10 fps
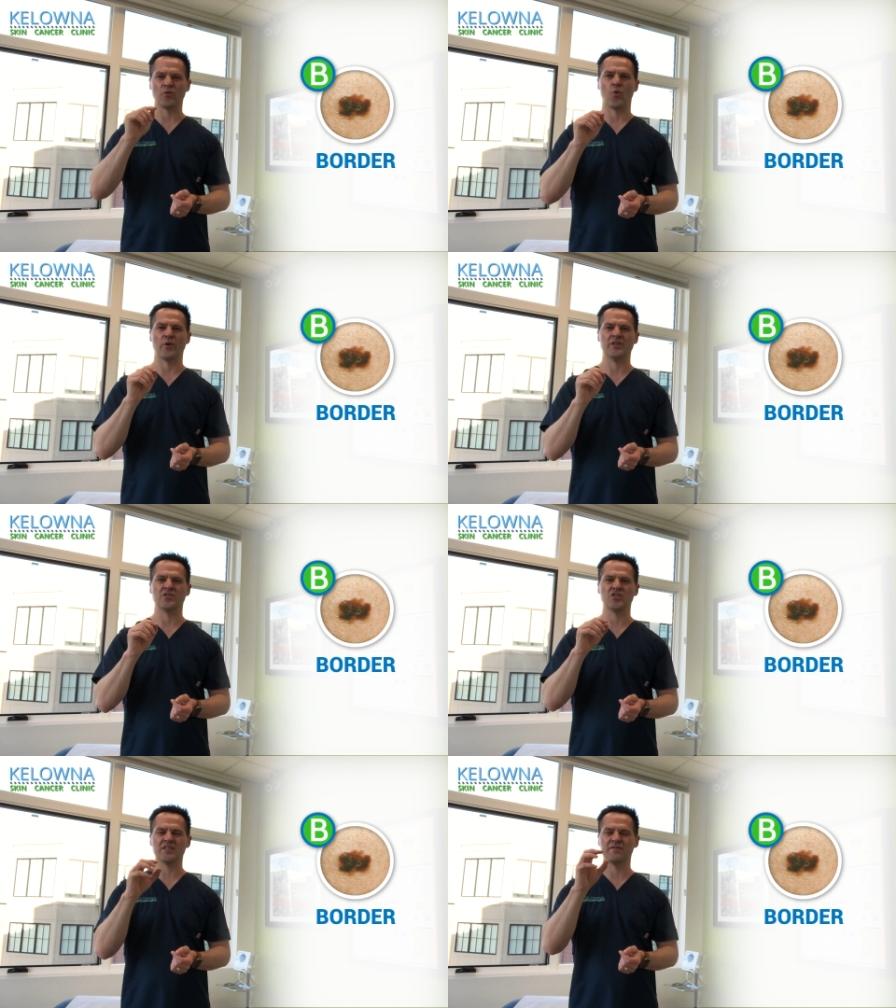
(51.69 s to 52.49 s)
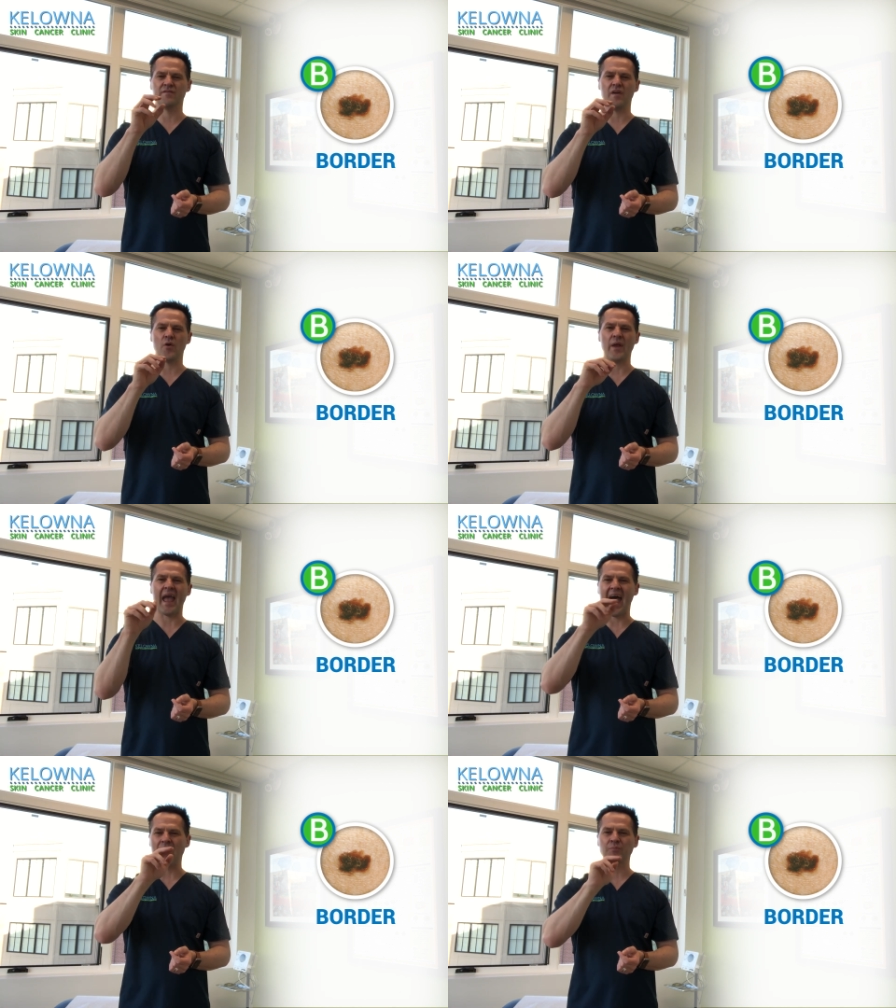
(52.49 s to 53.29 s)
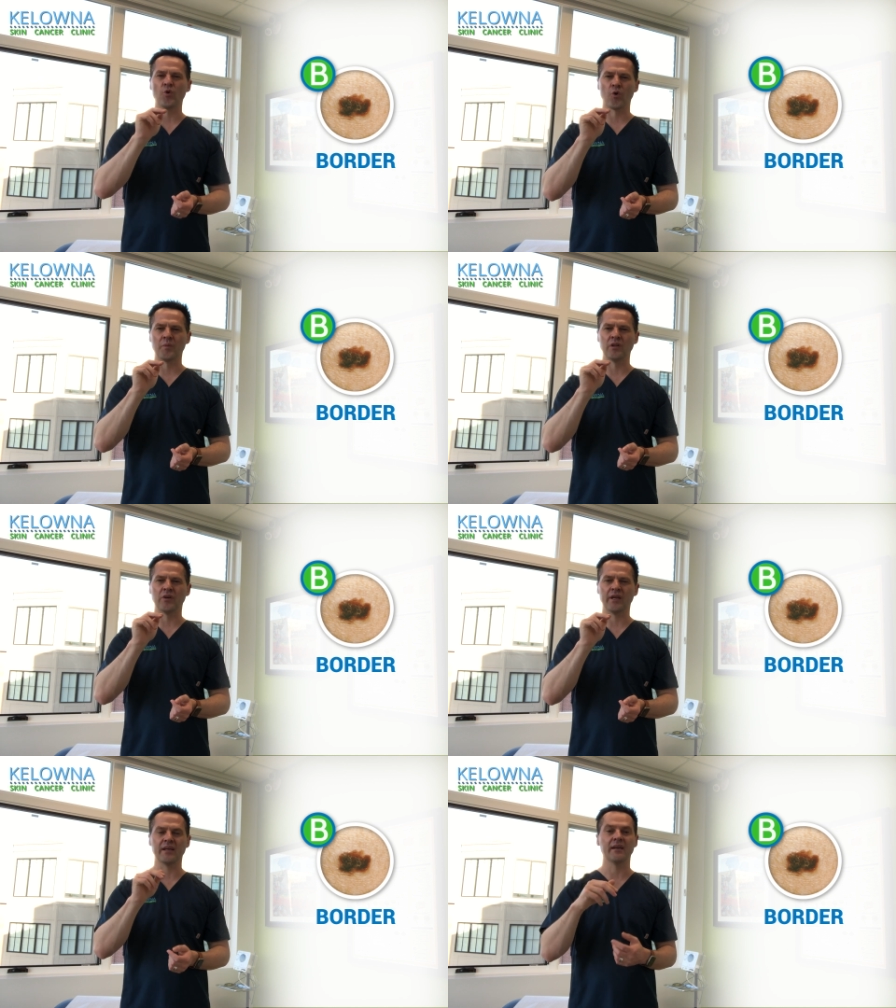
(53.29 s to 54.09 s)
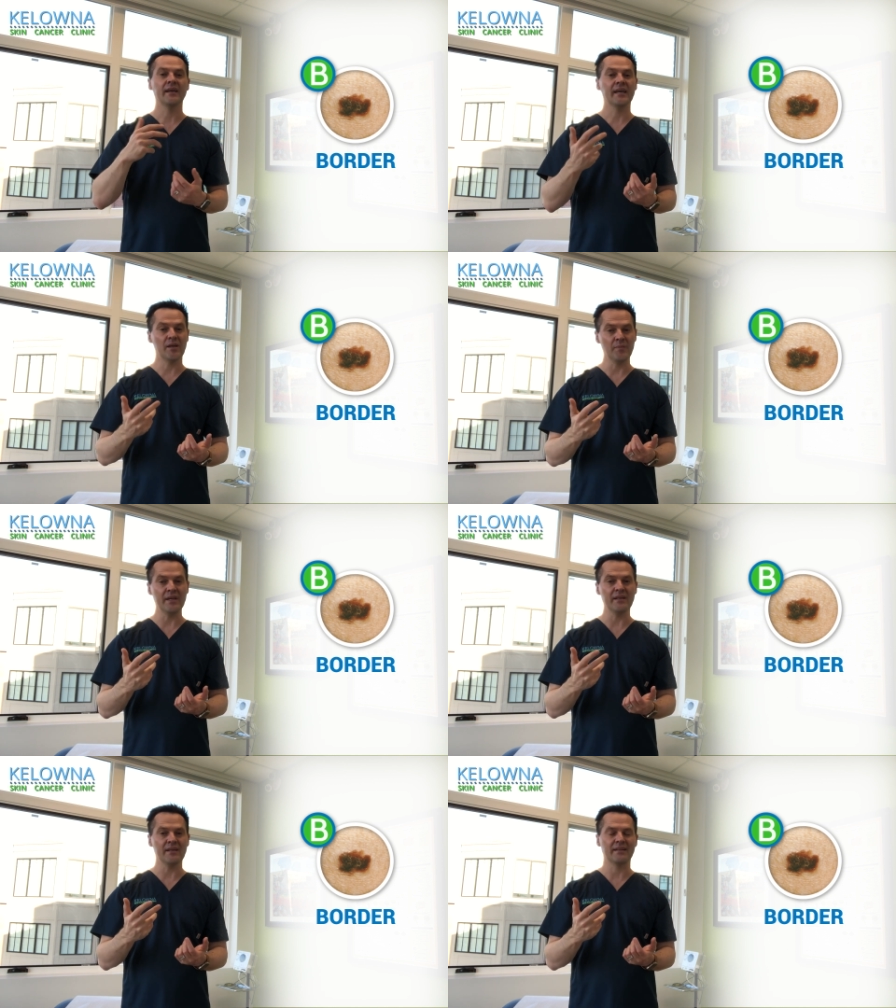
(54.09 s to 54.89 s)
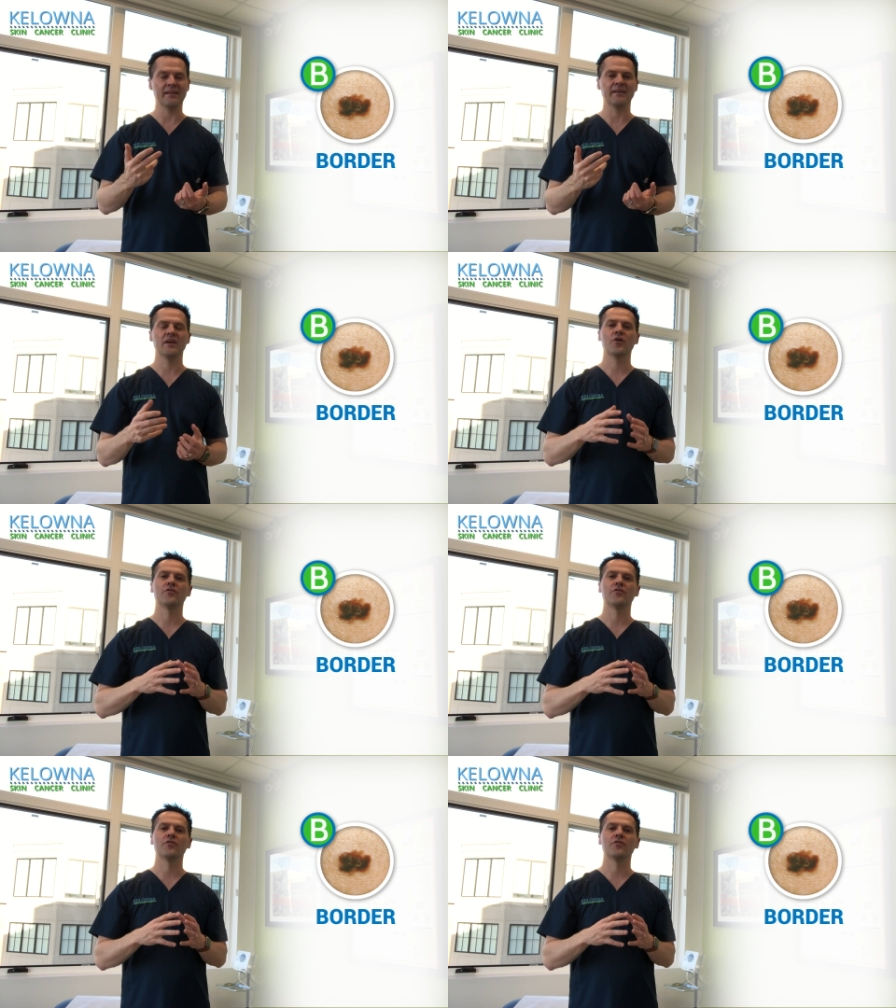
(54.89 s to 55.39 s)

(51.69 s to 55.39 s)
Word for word: or it's just very abnormal looking, immediately